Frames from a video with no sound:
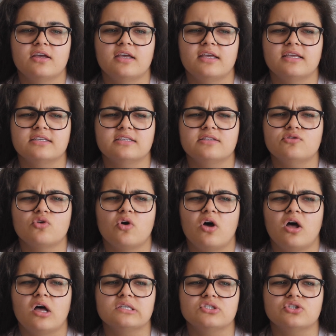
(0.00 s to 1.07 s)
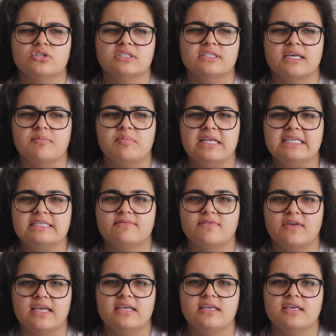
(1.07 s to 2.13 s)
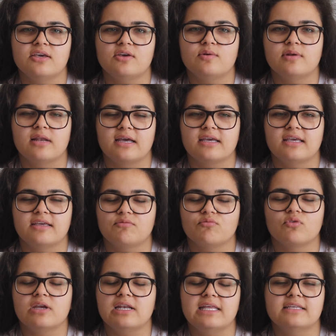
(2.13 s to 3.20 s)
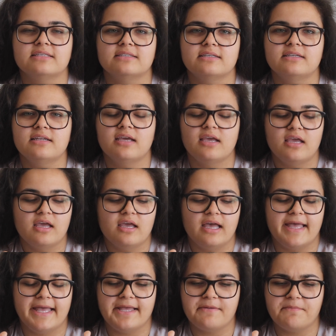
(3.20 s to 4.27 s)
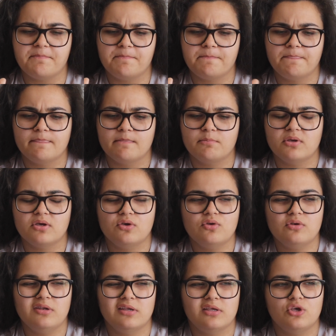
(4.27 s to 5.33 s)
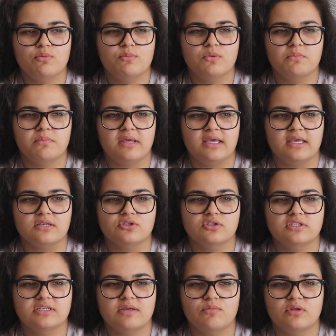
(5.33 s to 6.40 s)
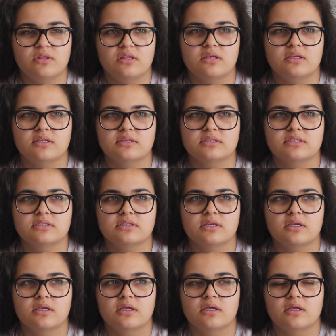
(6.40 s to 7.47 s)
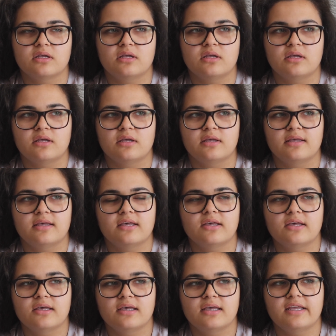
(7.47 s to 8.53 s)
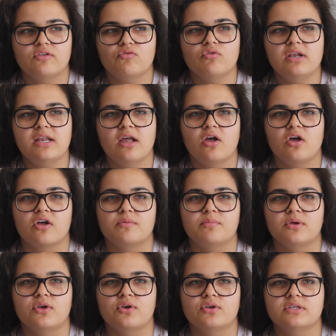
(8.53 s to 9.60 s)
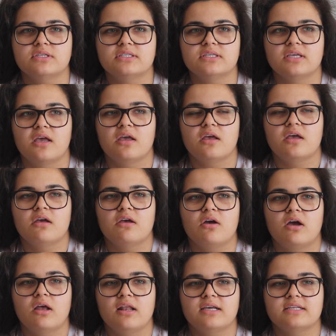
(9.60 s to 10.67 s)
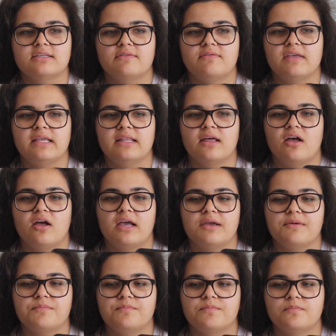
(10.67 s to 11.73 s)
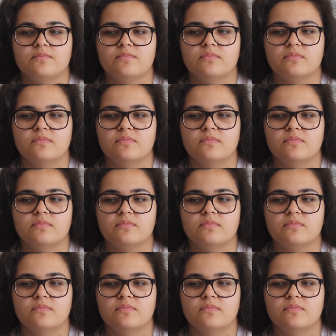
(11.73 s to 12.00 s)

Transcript: it's not hard to just say please and thank you. Like, it really isn't. But a good human being, just someone that's... It's really hard because I like to think that I'm,